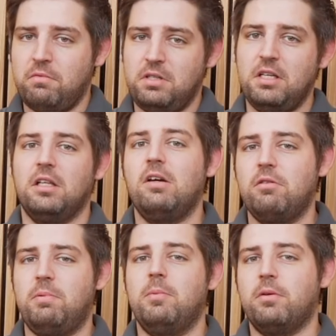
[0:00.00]
dealing
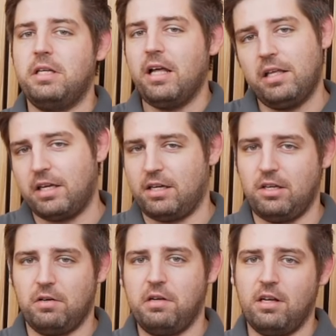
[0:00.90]
with people yelling at you.